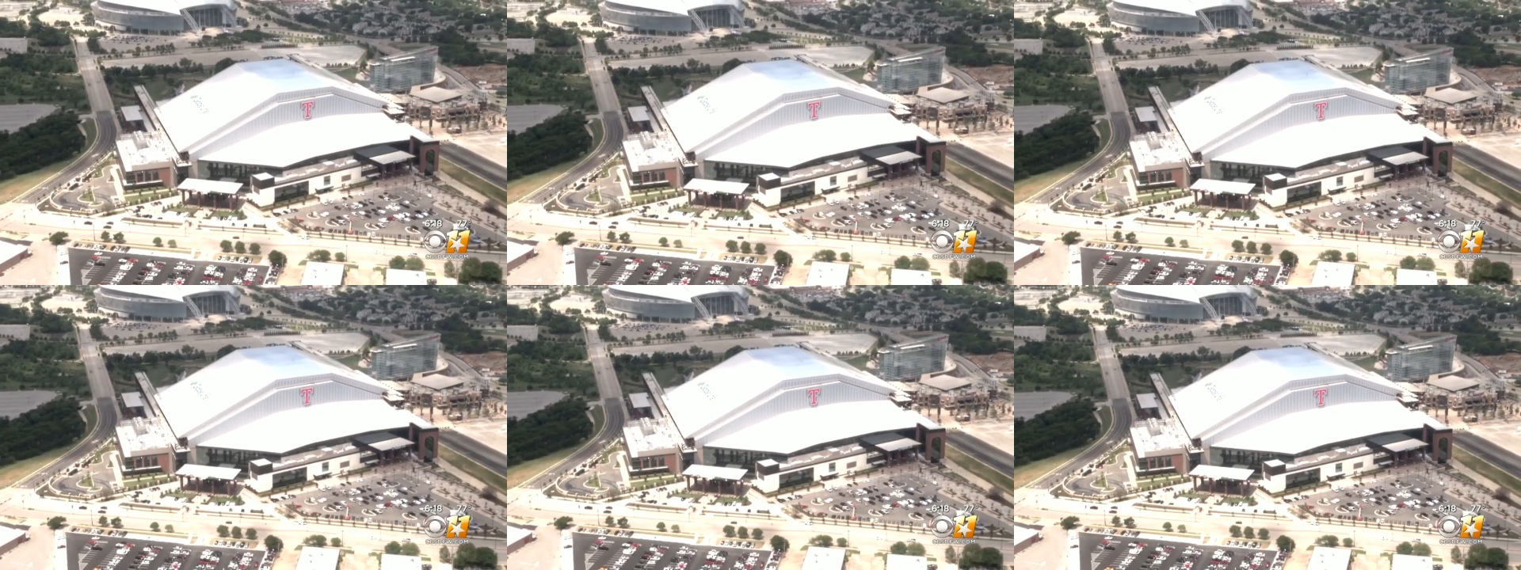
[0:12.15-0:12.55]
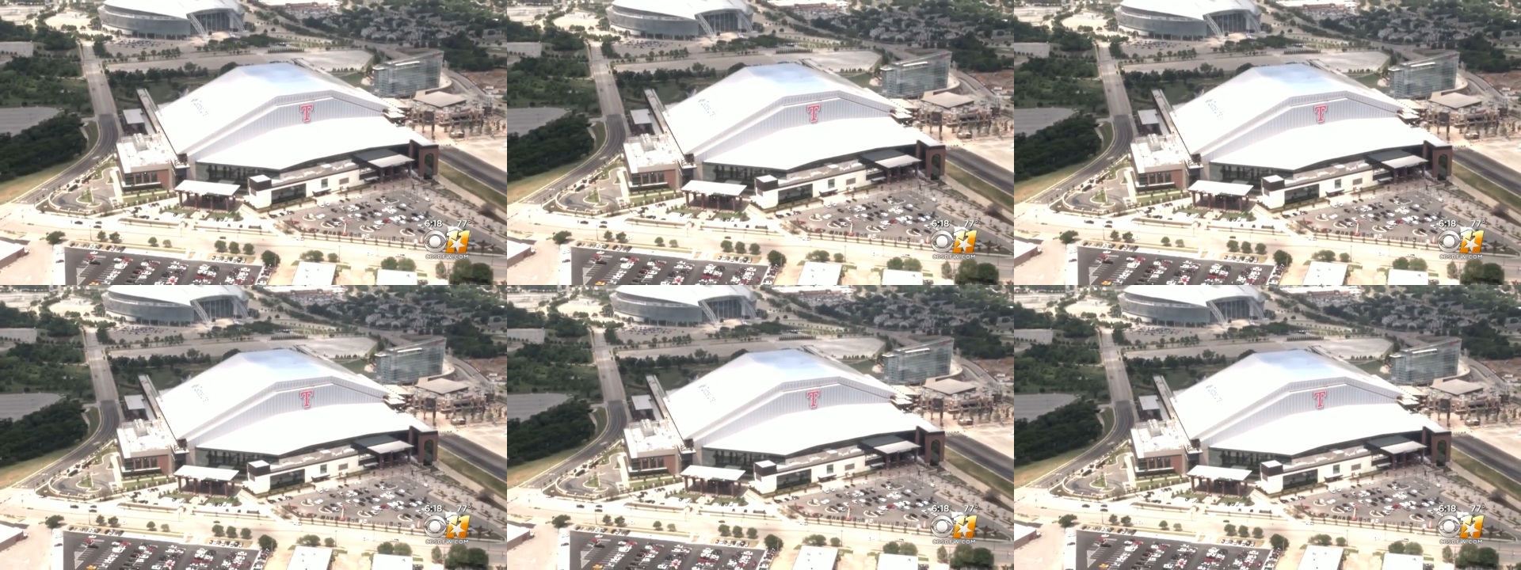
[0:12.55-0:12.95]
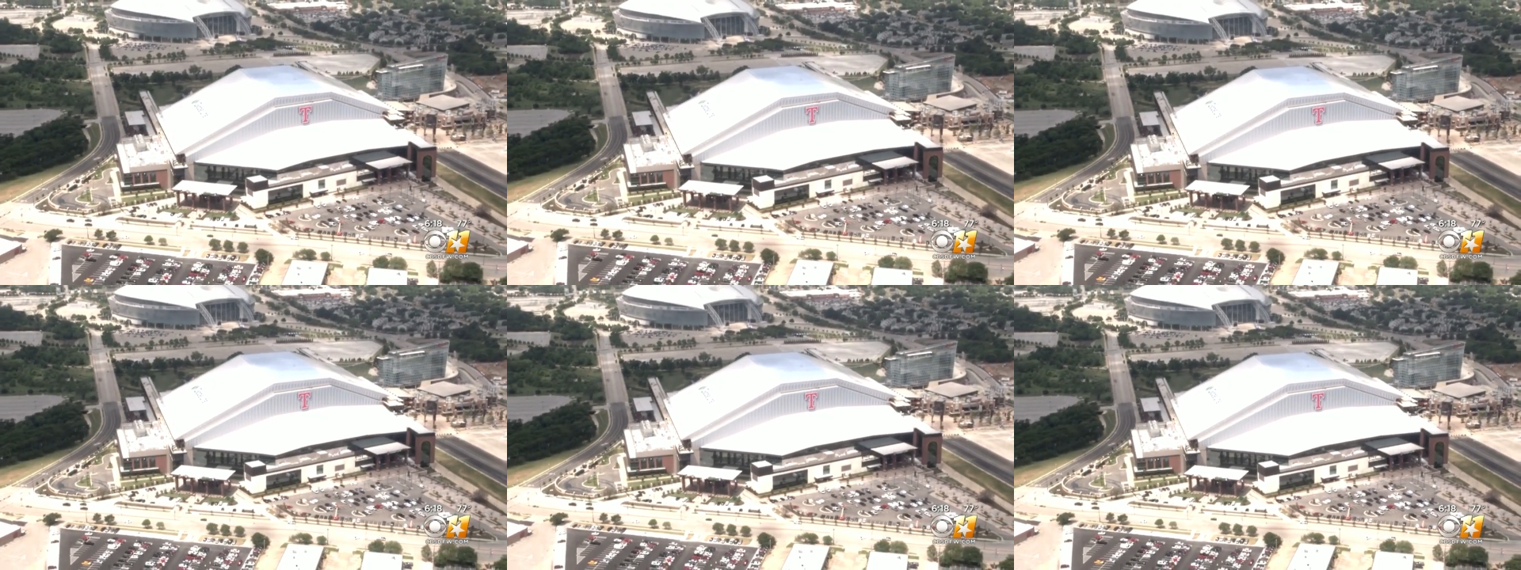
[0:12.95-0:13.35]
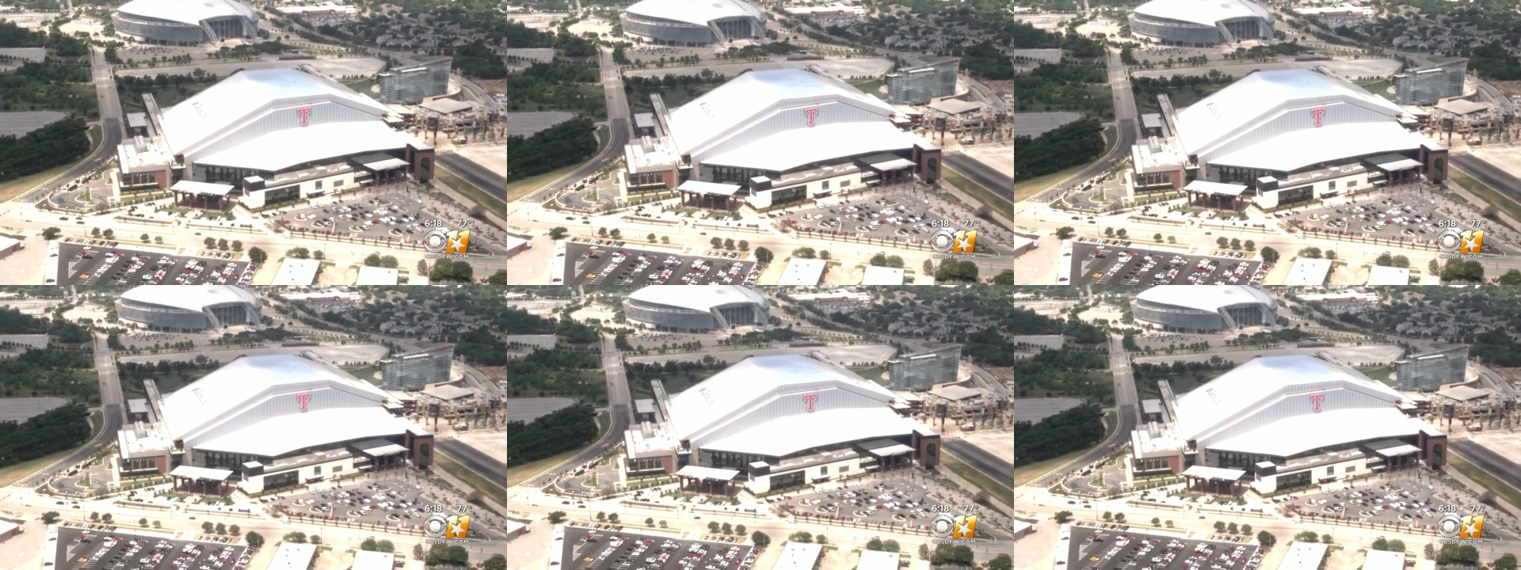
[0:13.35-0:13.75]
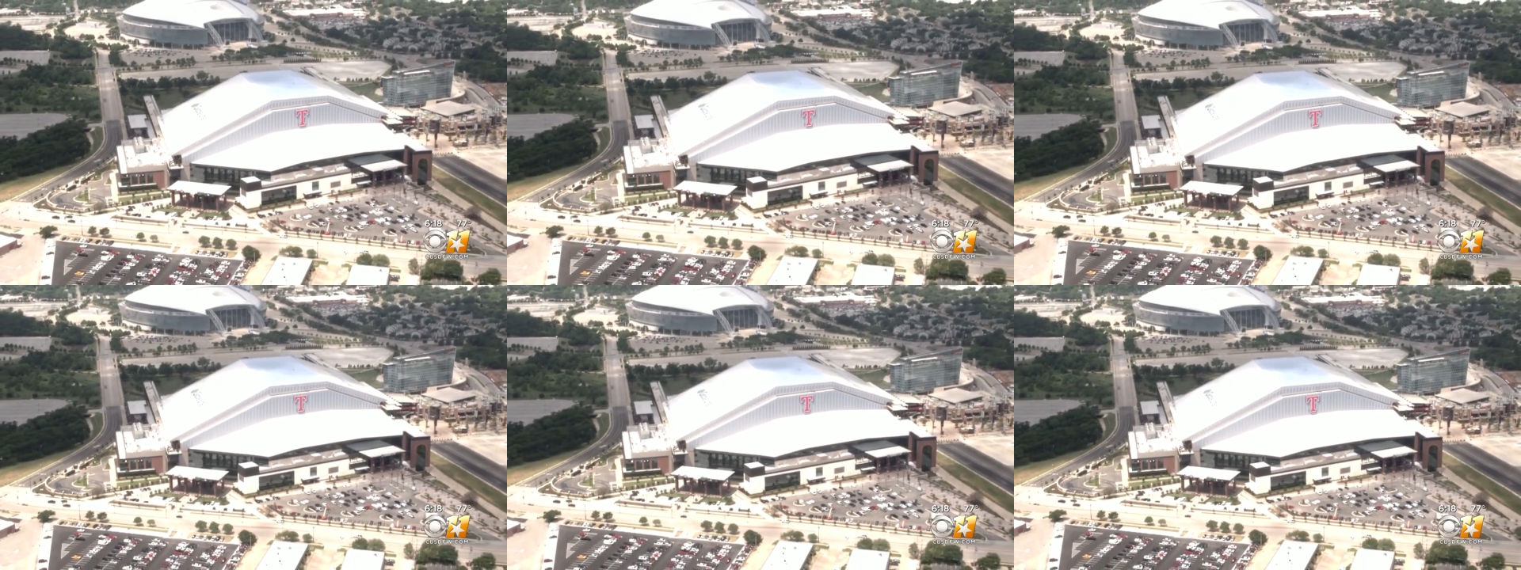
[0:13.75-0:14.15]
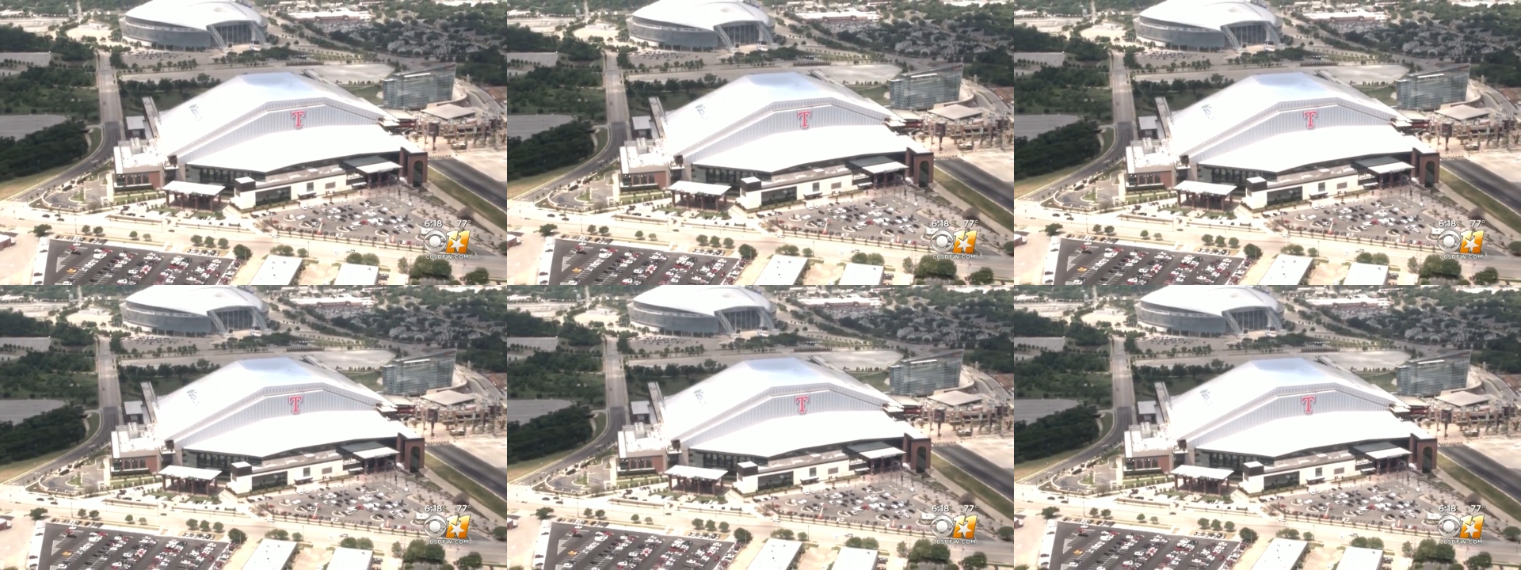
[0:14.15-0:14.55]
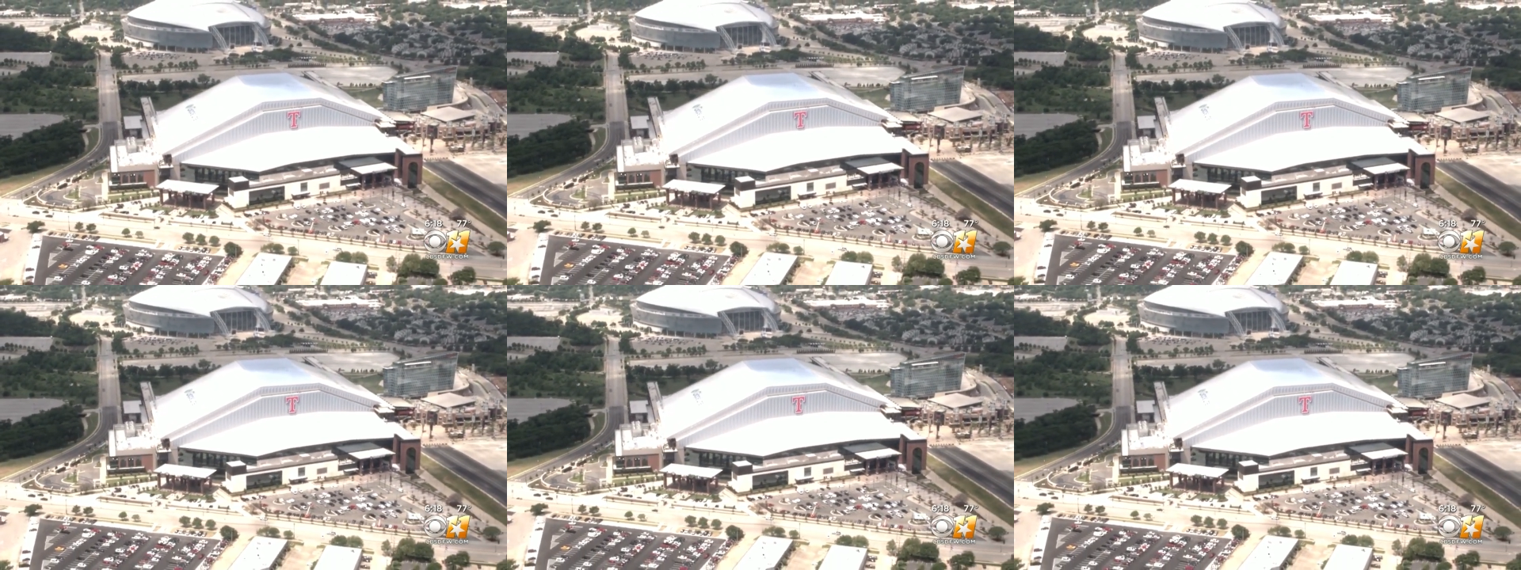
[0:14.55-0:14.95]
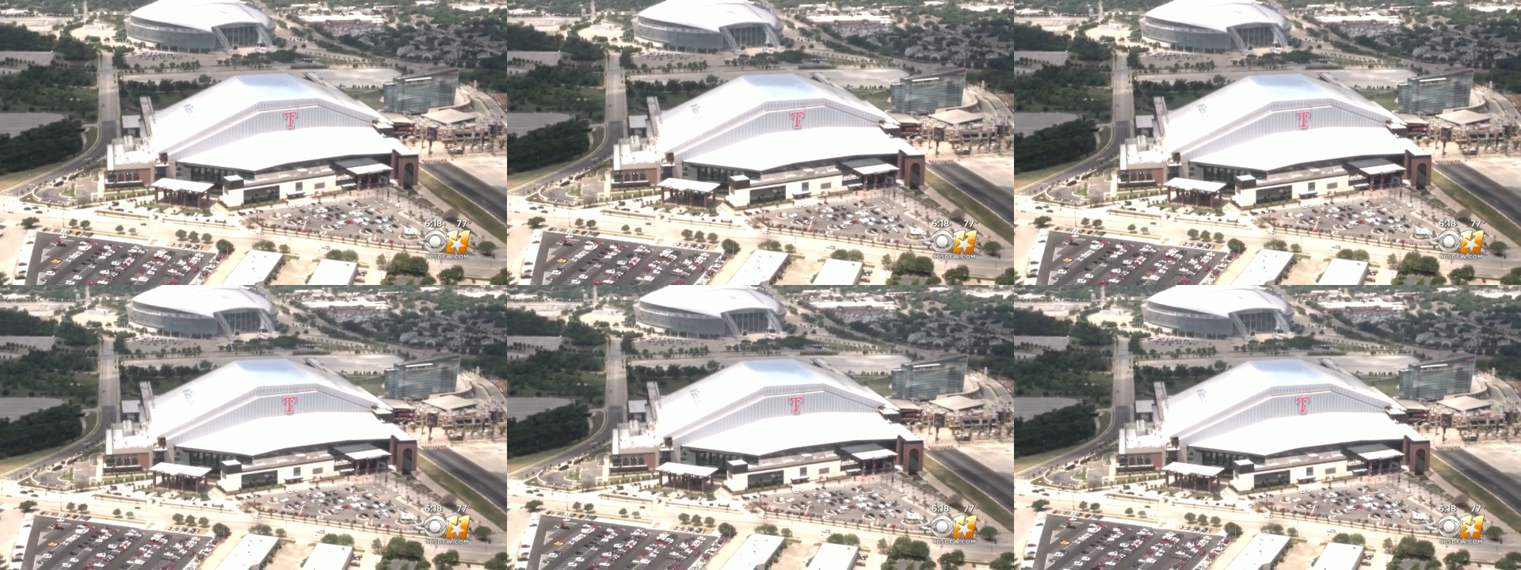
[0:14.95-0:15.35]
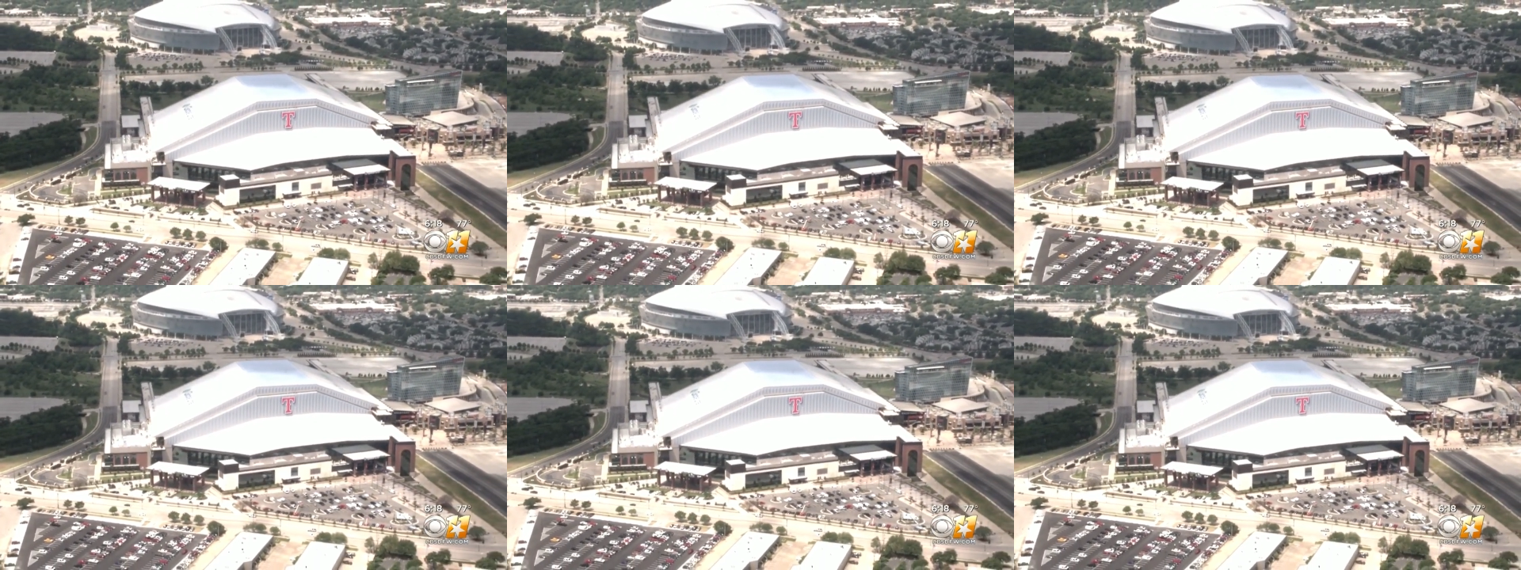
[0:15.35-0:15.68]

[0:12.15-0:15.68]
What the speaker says: [unreadable: no face in view]